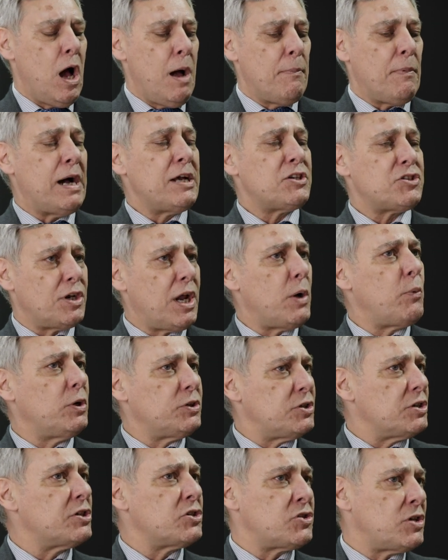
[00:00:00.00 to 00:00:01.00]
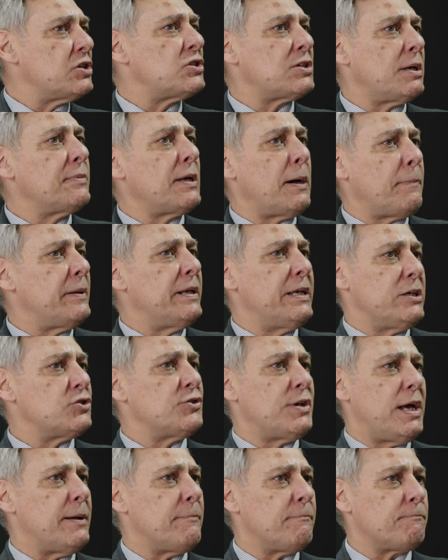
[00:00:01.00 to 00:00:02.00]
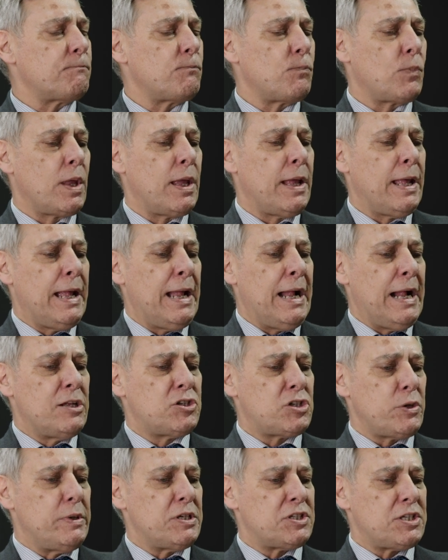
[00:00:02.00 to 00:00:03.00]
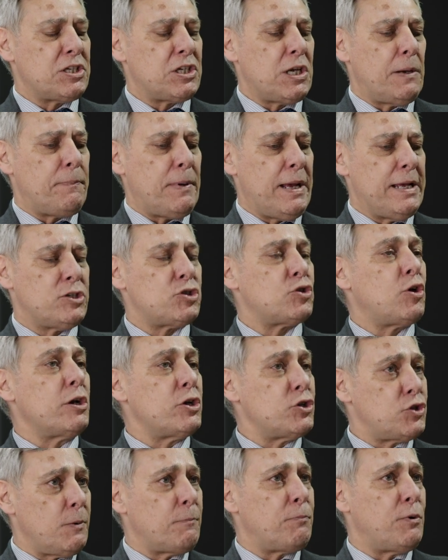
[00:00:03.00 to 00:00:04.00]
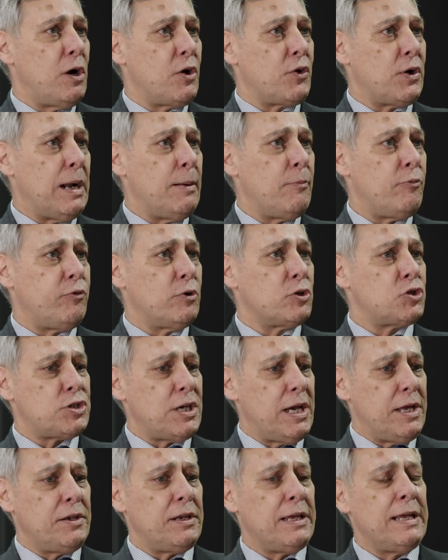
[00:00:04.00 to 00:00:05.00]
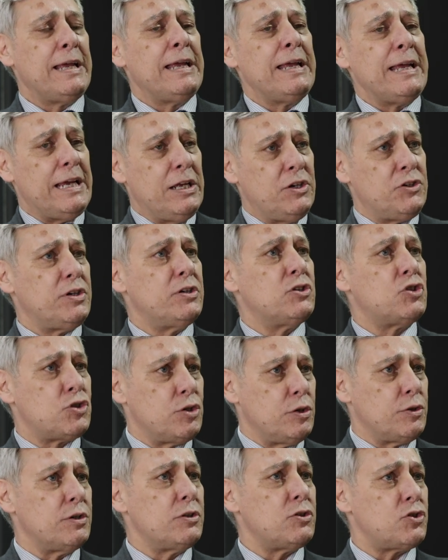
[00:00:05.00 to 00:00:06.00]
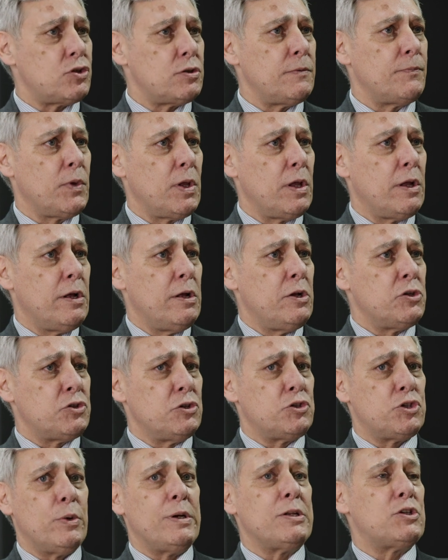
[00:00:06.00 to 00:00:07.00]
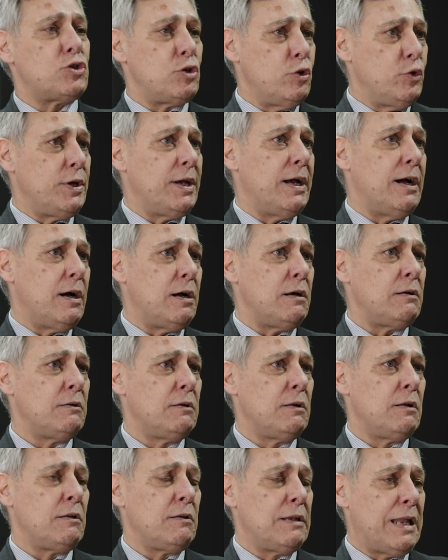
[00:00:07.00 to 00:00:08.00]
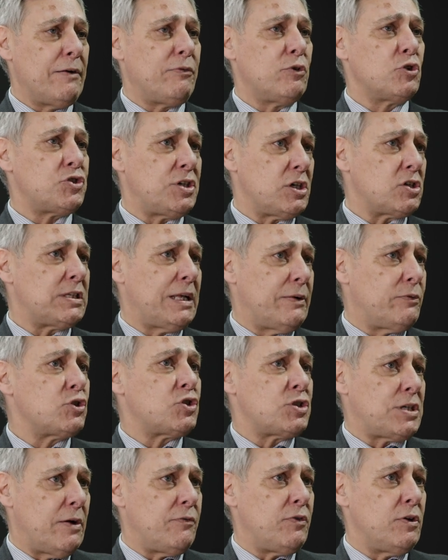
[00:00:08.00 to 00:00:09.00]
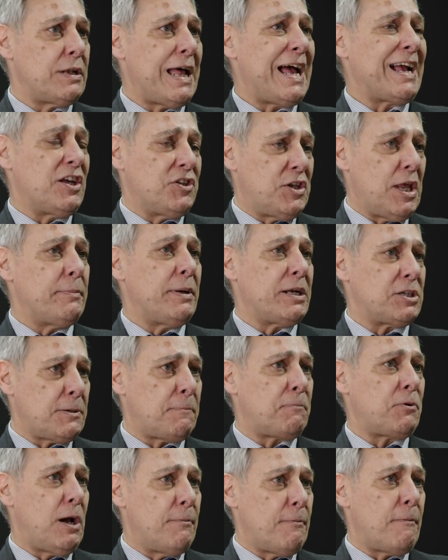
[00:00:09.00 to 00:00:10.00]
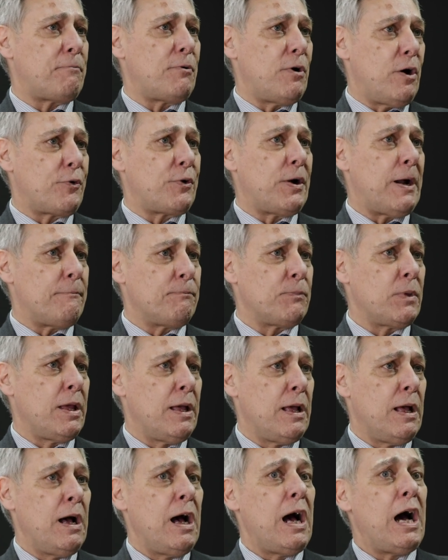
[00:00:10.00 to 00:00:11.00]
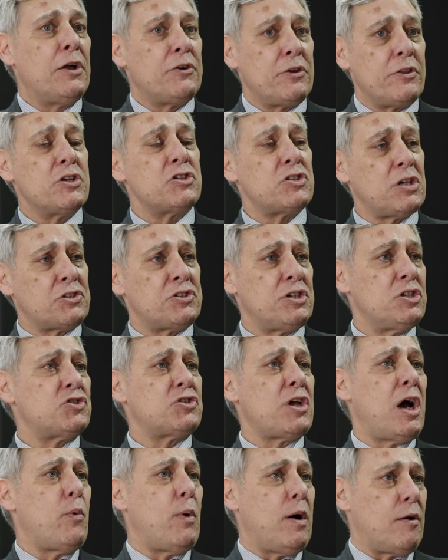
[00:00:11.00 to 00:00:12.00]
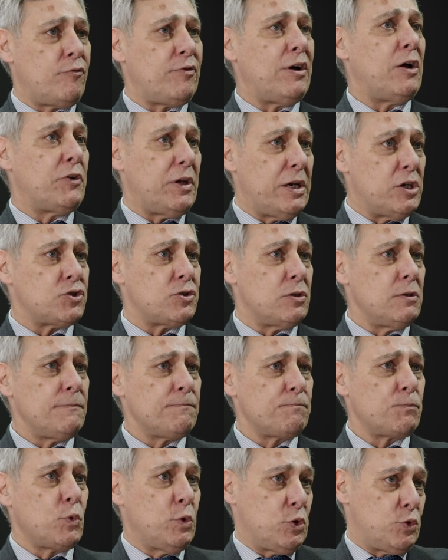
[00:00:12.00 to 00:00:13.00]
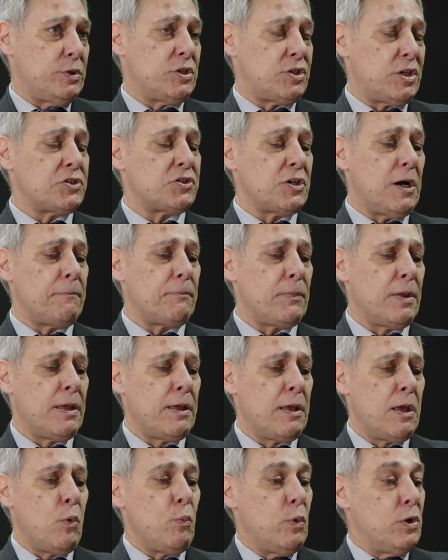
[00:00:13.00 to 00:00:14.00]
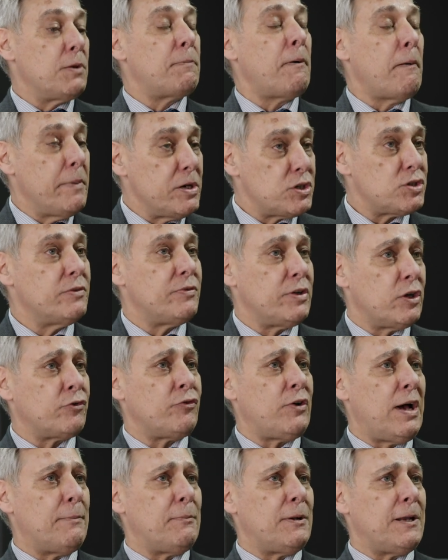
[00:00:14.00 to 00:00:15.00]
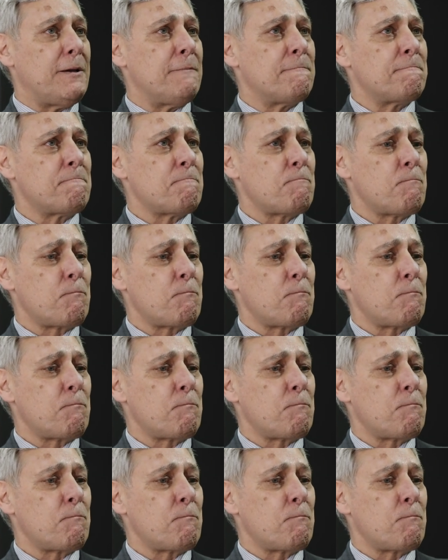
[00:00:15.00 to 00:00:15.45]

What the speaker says: I said I wanted to set something up in his name. And so we set up a scholarship program for 10 Indian students to do a 2-year level 6, level 7 academic diploma program under the Satish Dhawan Foundation, which we set up with the permission of his family.